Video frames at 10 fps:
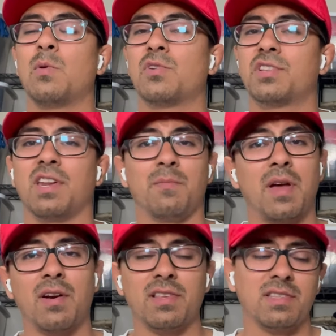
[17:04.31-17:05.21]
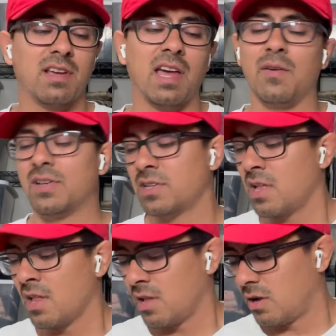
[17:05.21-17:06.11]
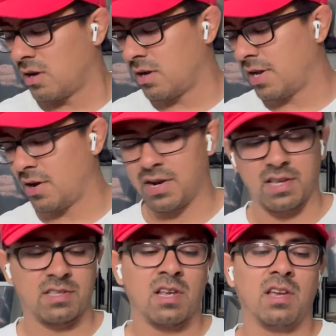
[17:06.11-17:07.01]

we're just getting better at this thing. Anyways, here it is.